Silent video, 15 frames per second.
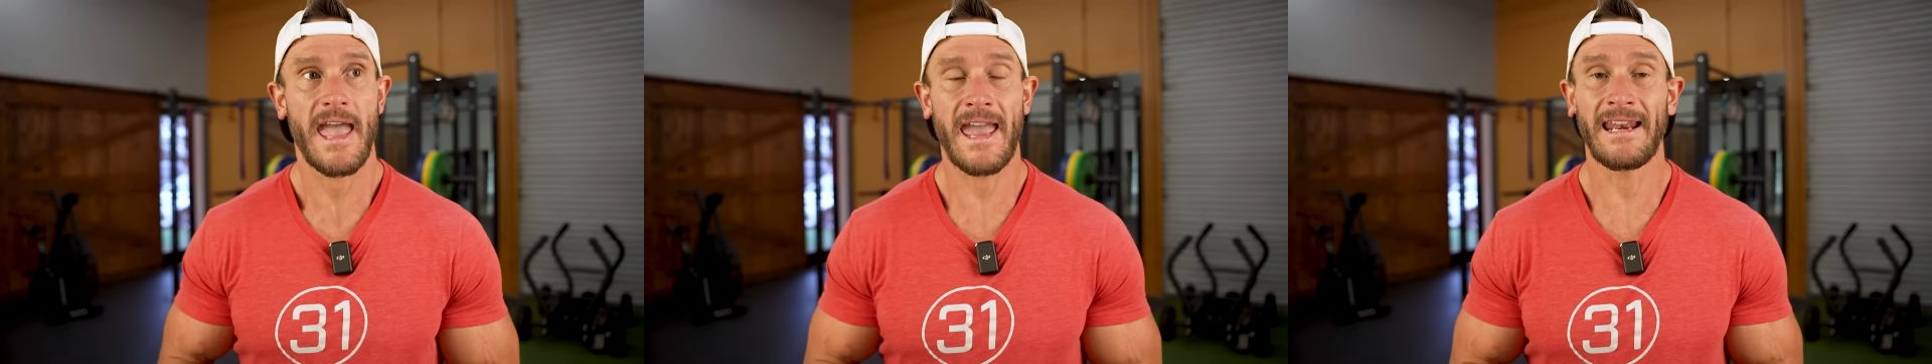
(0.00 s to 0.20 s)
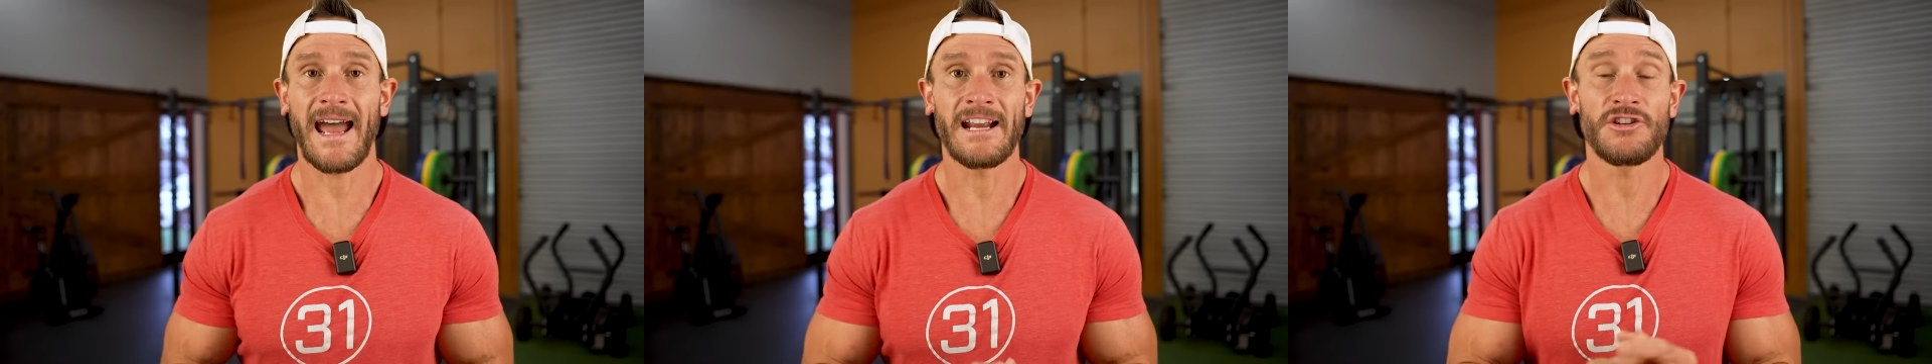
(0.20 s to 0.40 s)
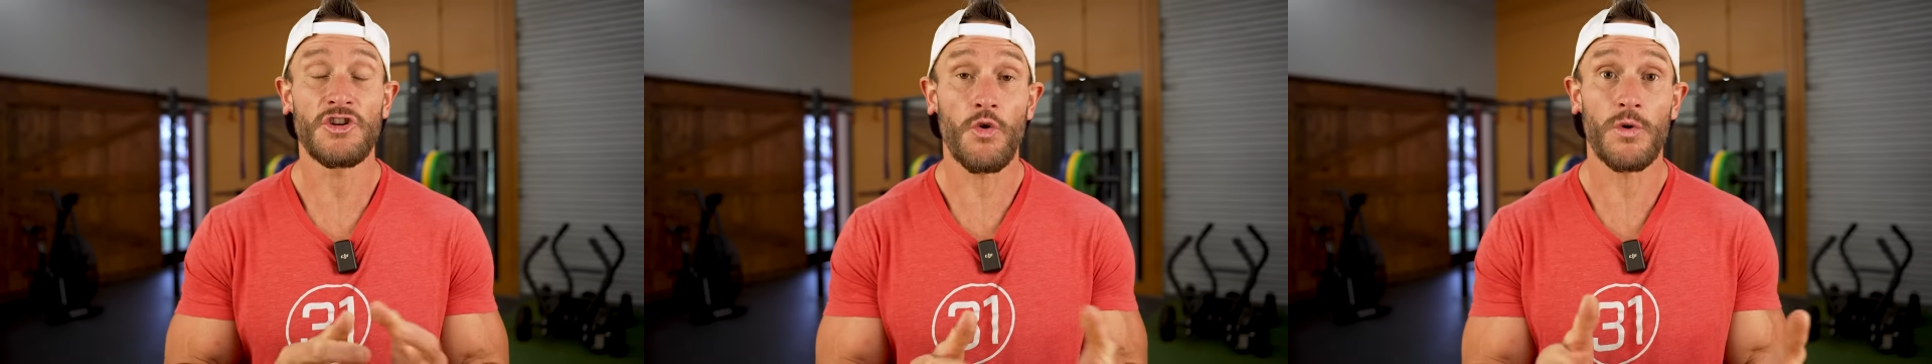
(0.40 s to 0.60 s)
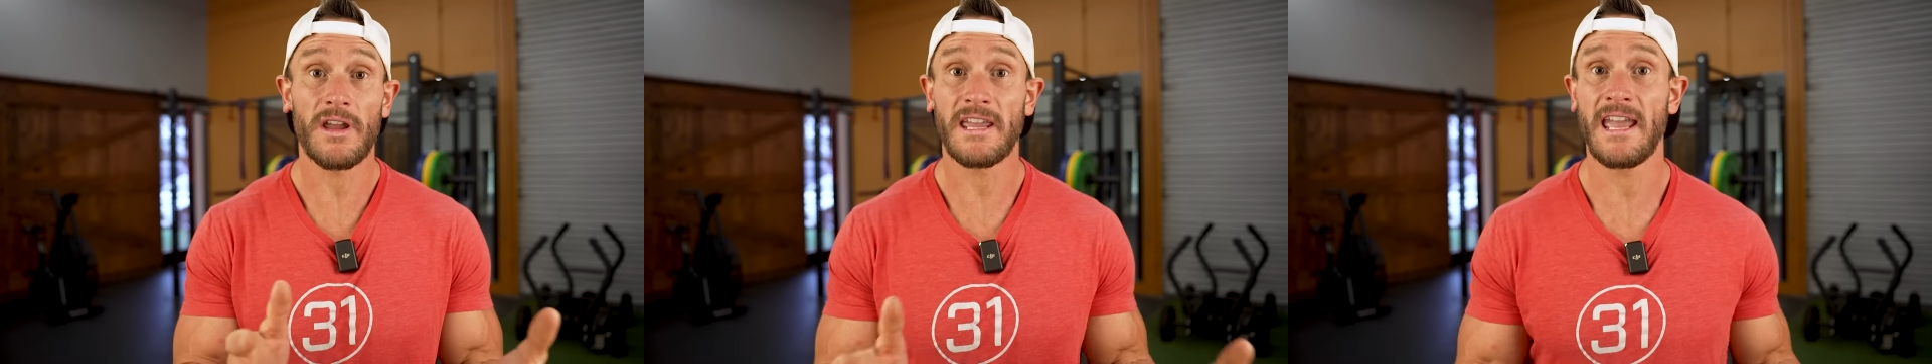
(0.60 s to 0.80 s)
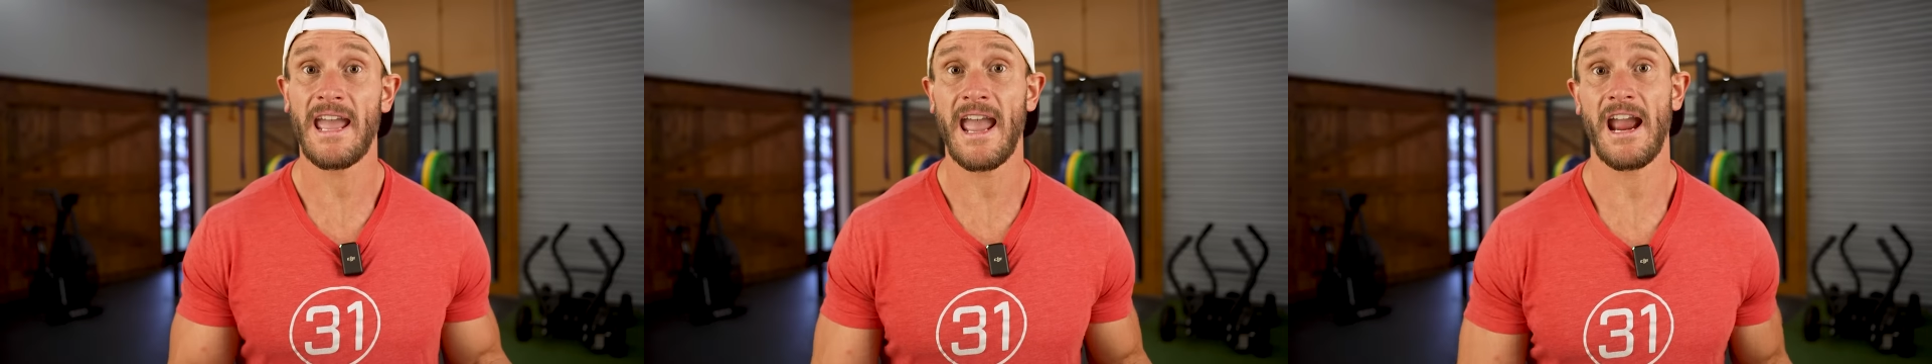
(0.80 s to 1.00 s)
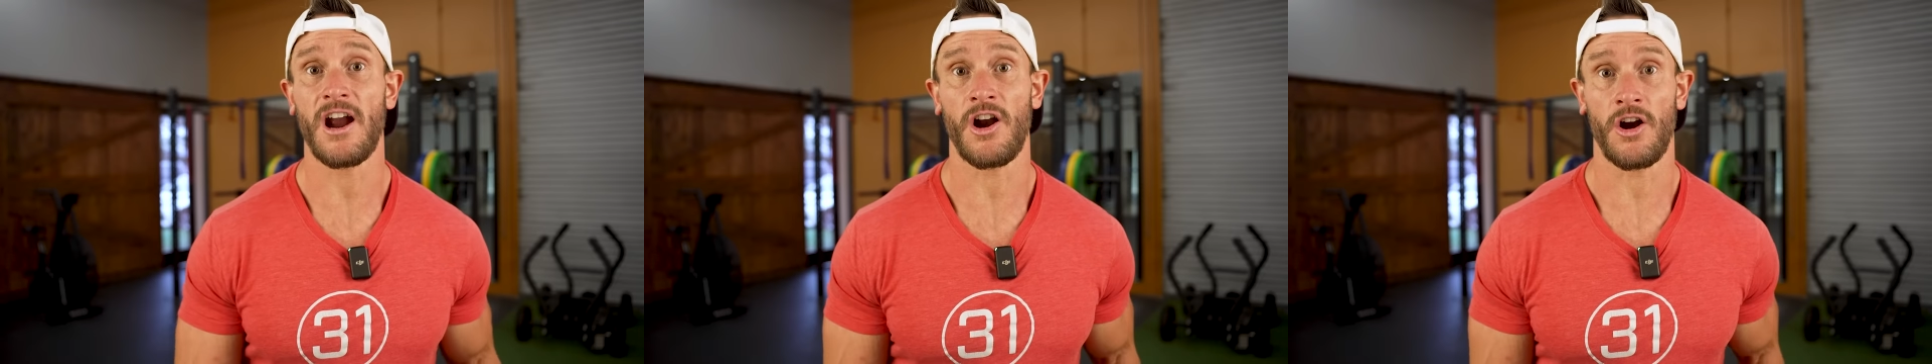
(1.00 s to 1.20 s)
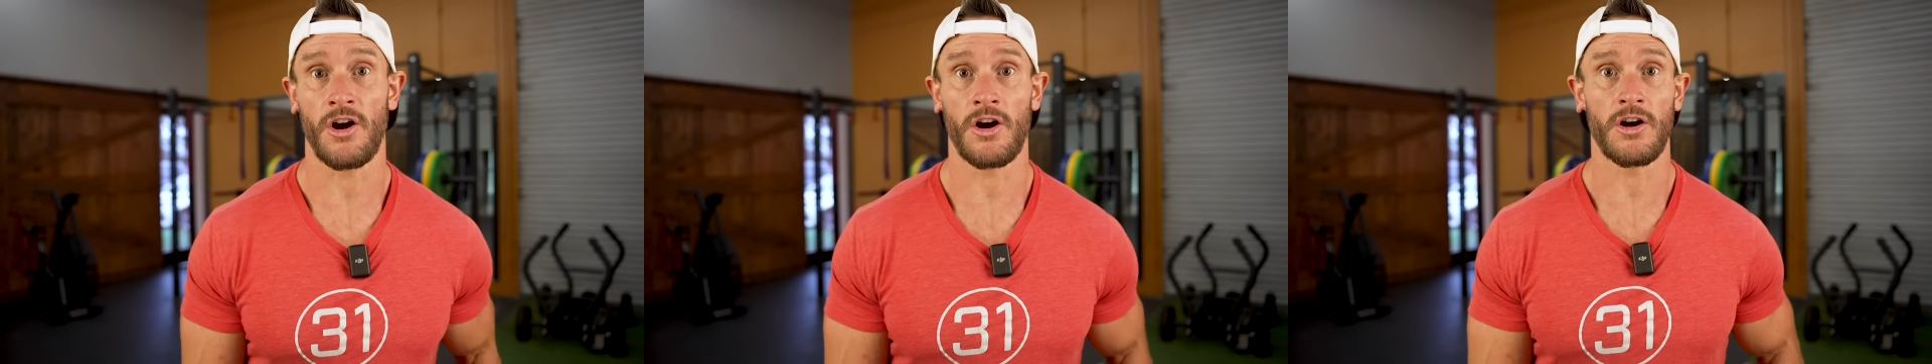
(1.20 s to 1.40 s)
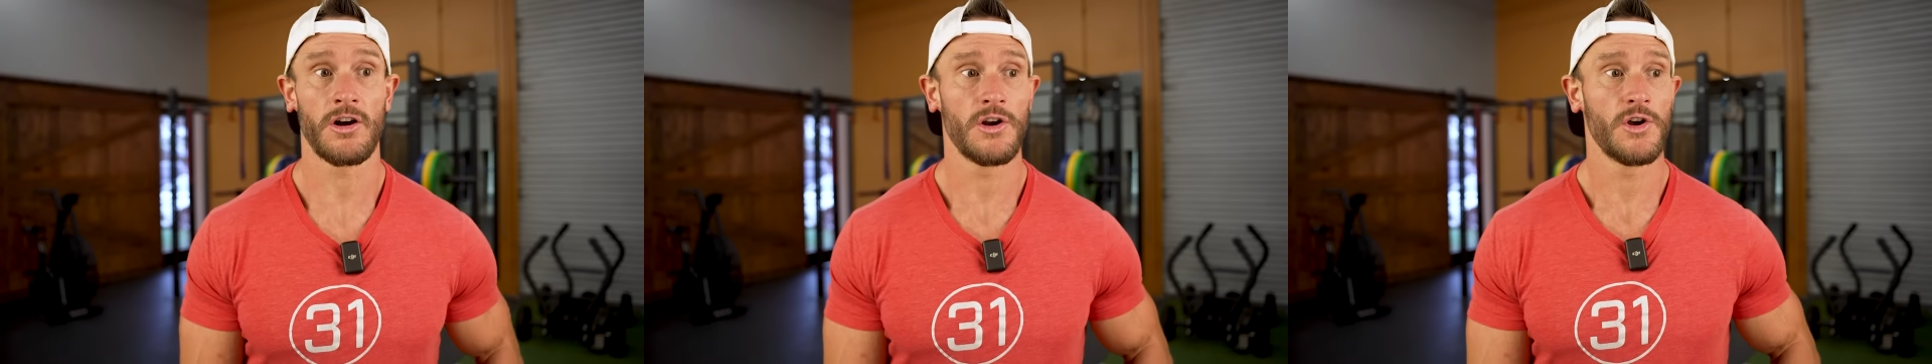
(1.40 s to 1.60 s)
And I don't
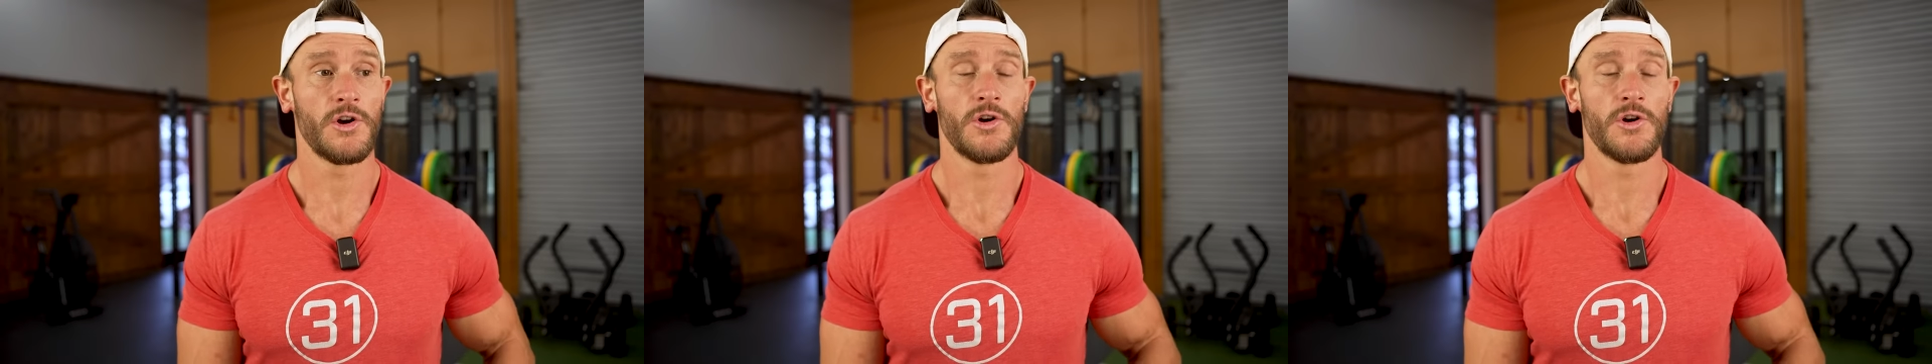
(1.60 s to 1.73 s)
care